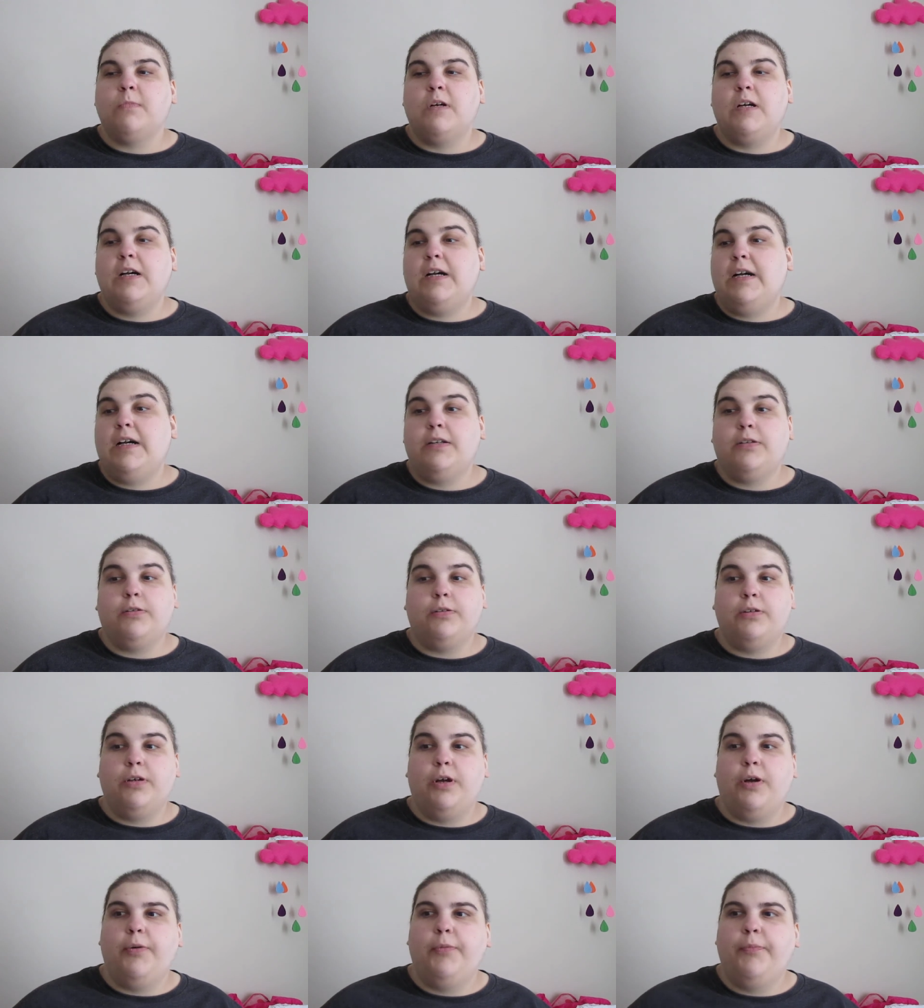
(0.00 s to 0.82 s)
I don't
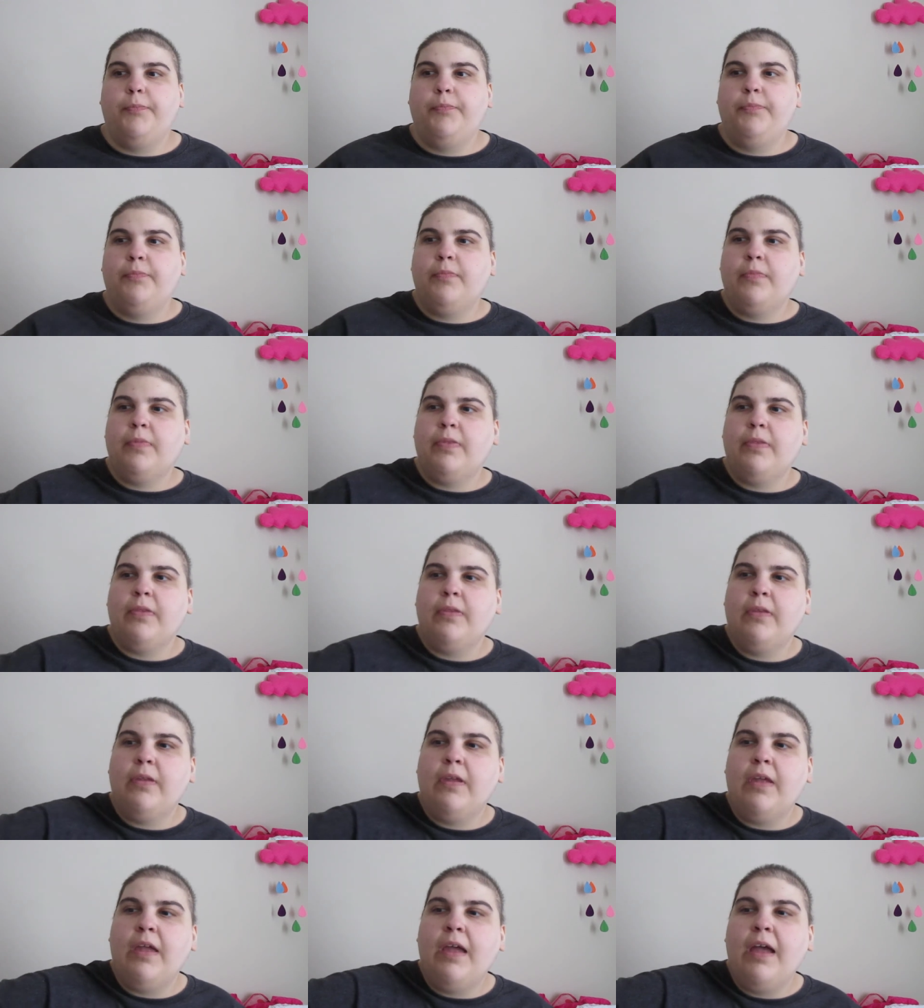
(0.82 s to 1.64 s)
know.
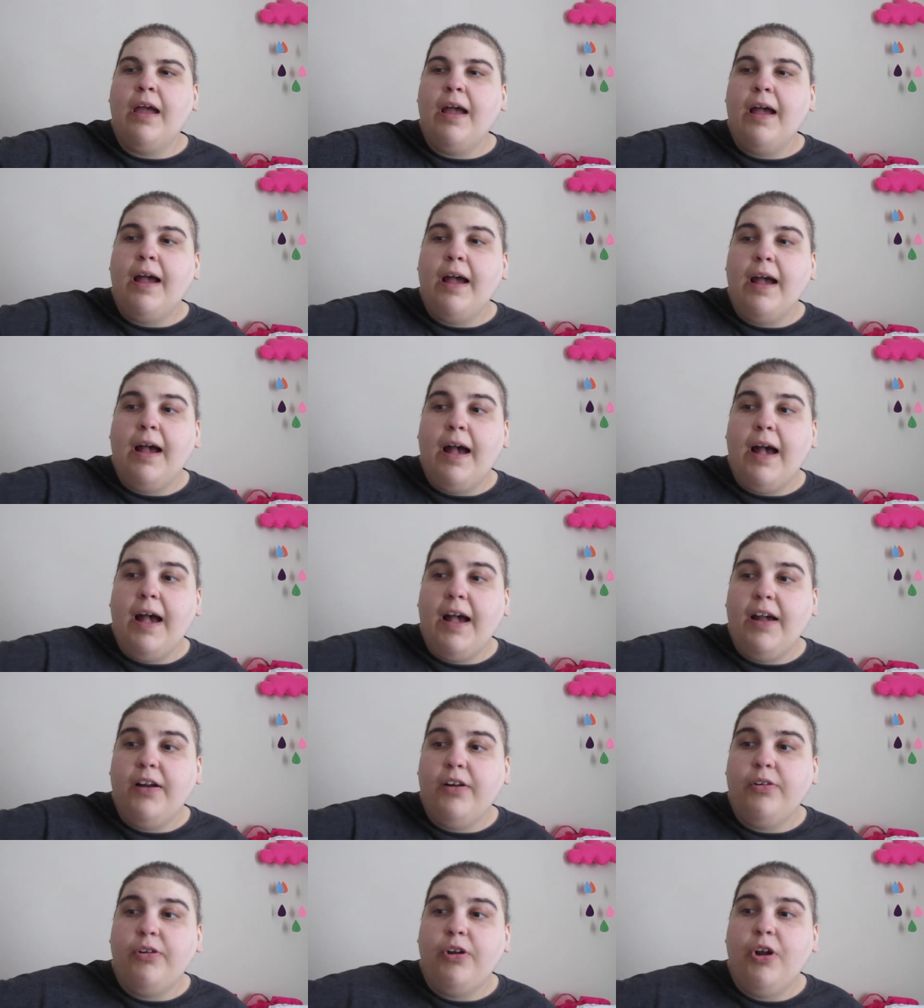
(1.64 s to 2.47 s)
I
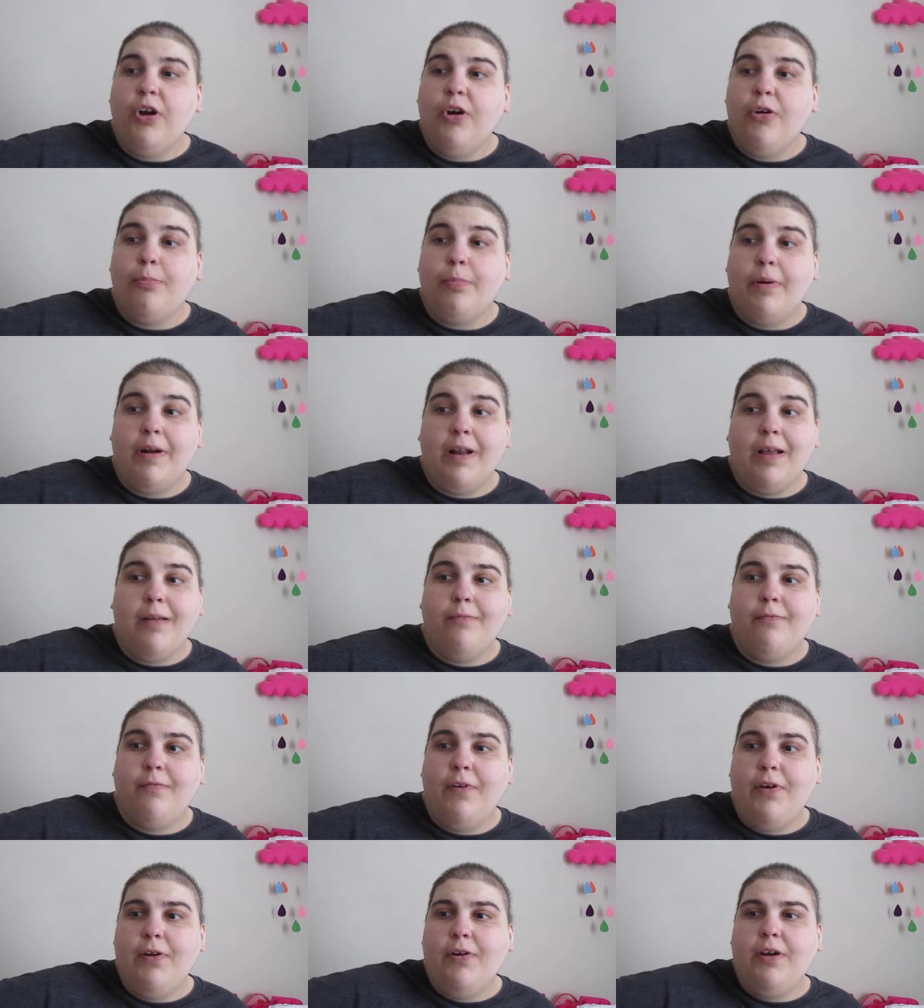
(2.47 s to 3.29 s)
don't know, but I'm
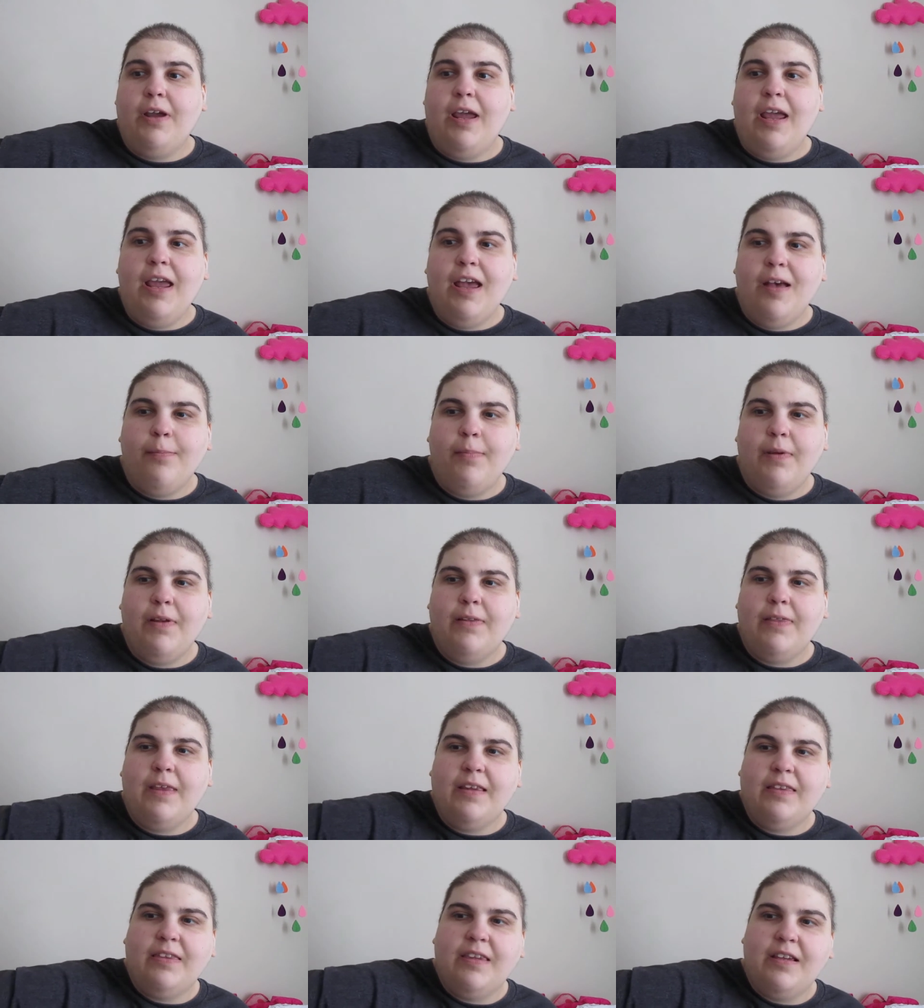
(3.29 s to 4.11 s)
very happy
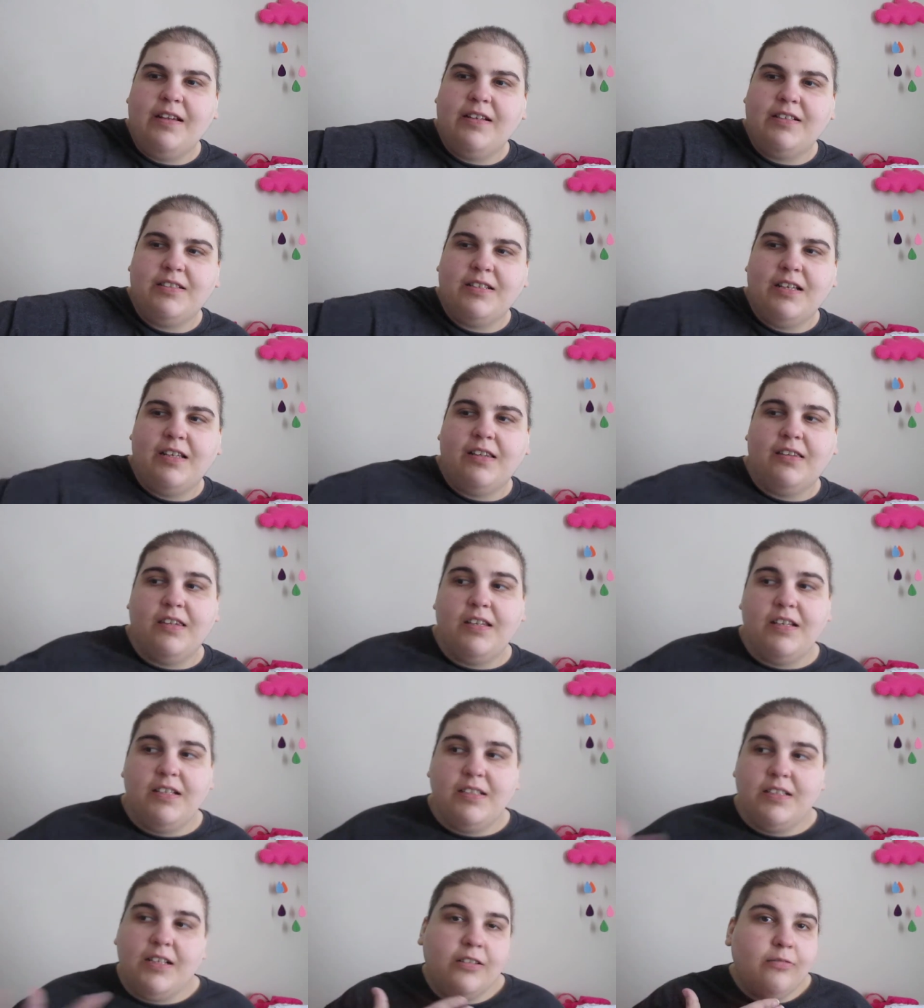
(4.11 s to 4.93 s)
that they sent
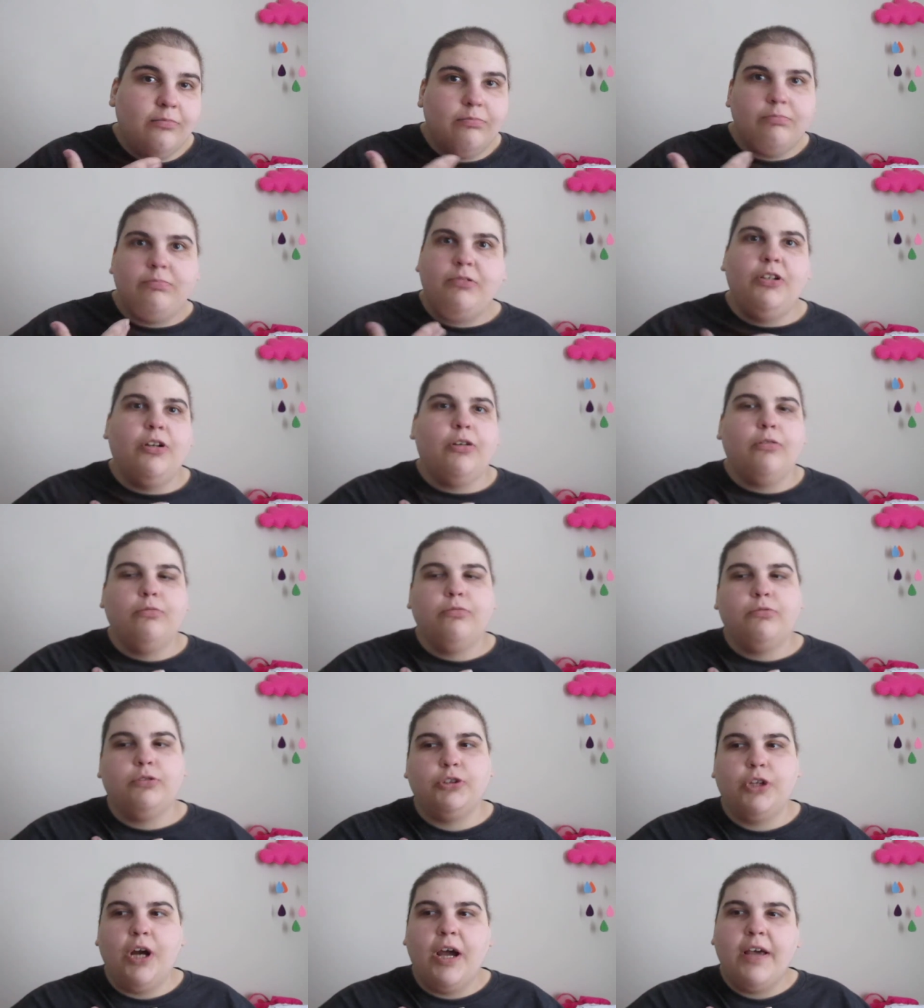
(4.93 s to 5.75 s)
this. I'll, you know,
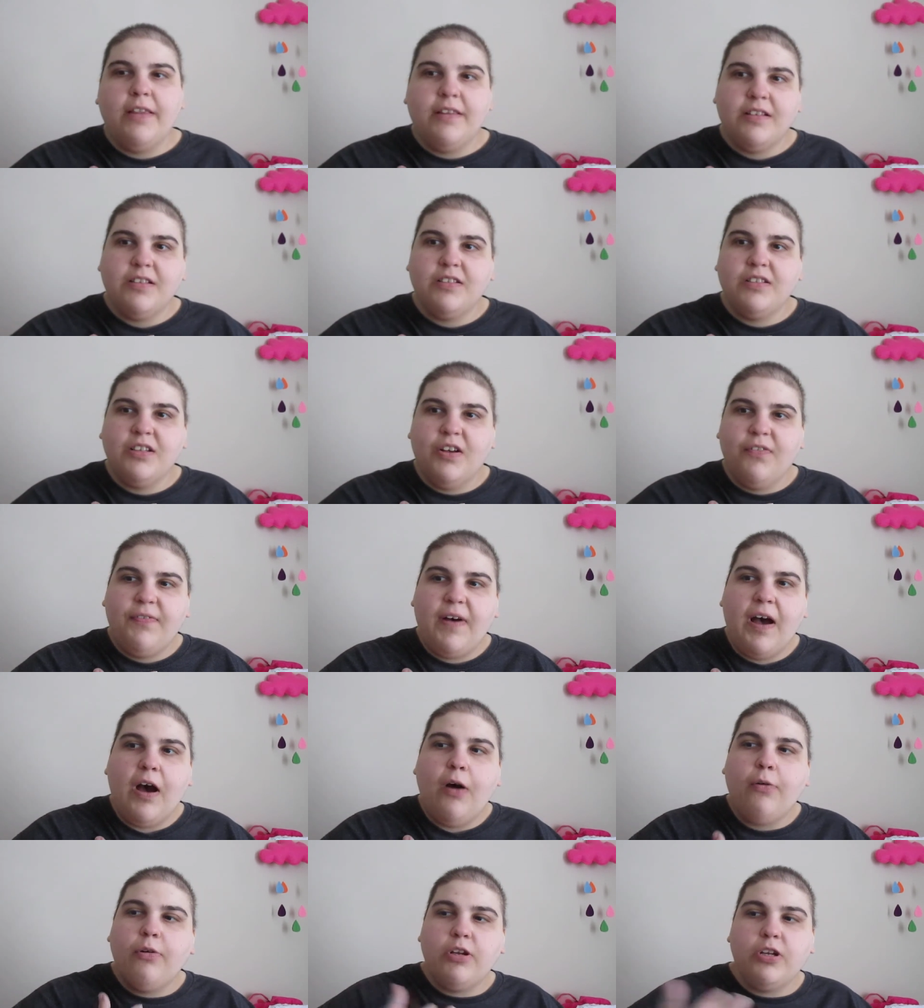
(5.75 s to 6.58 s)
try this stuff
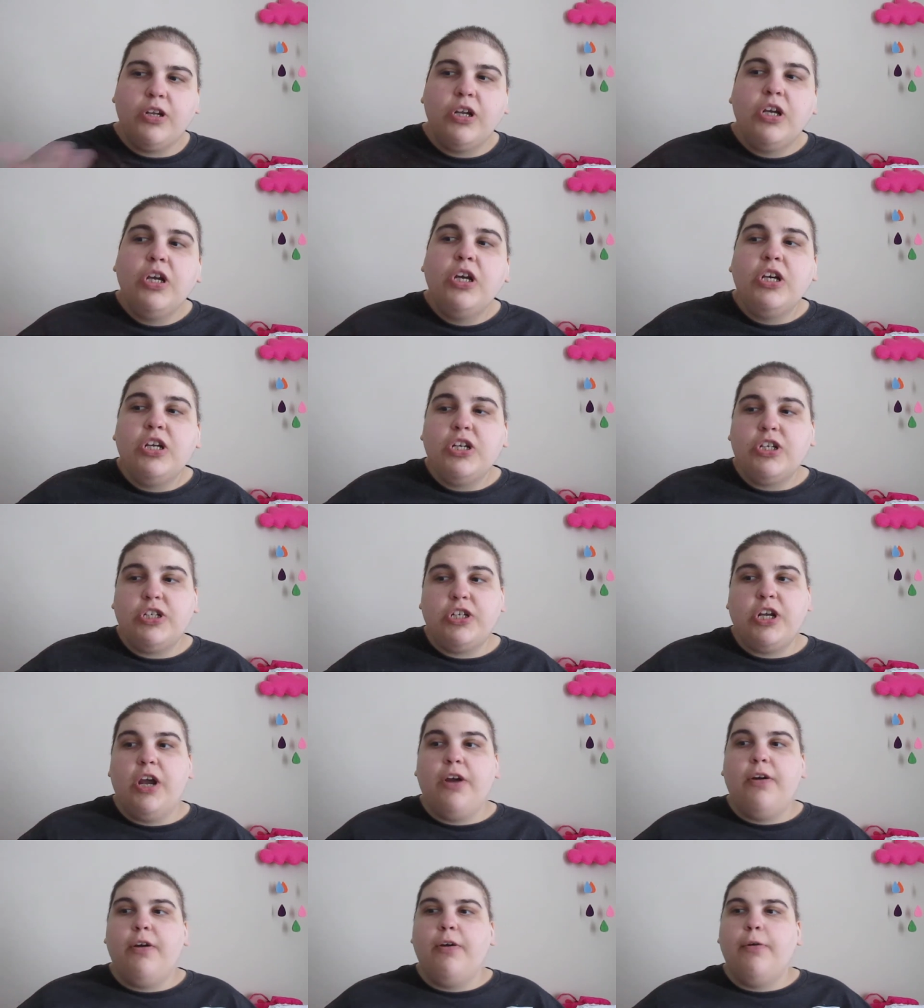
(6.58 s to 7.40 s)
out and
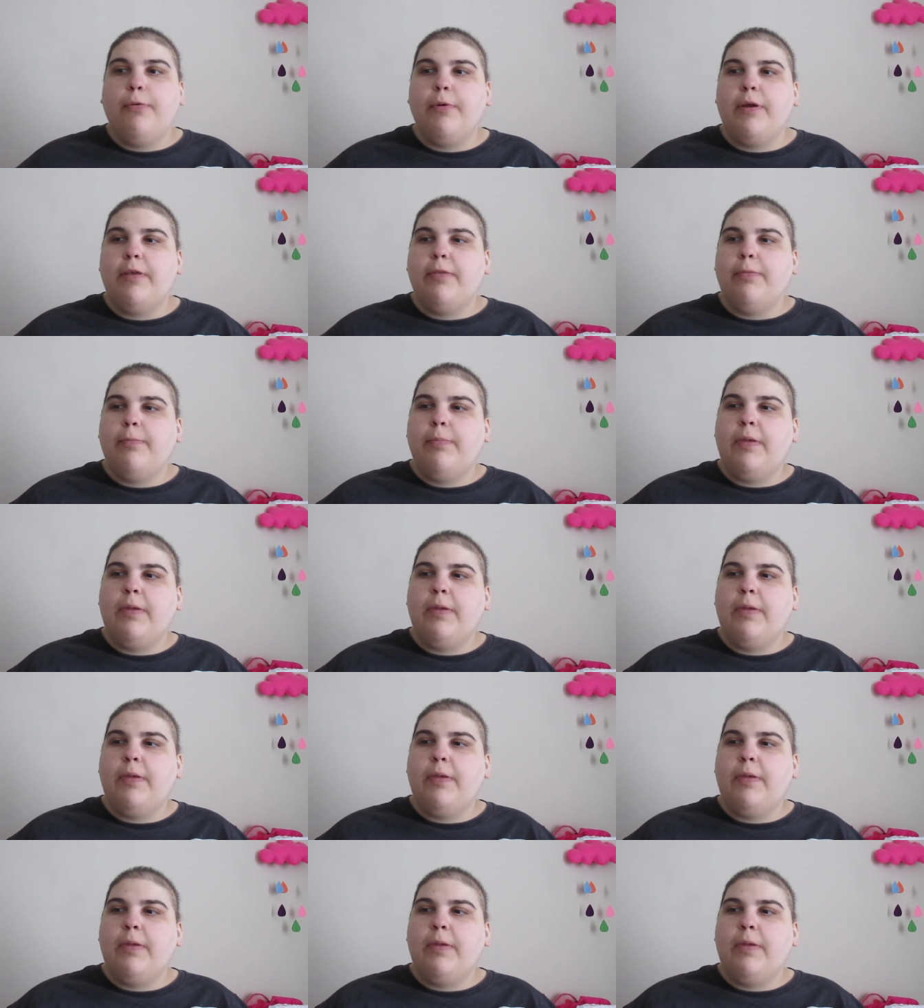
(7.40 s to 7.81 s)
share it with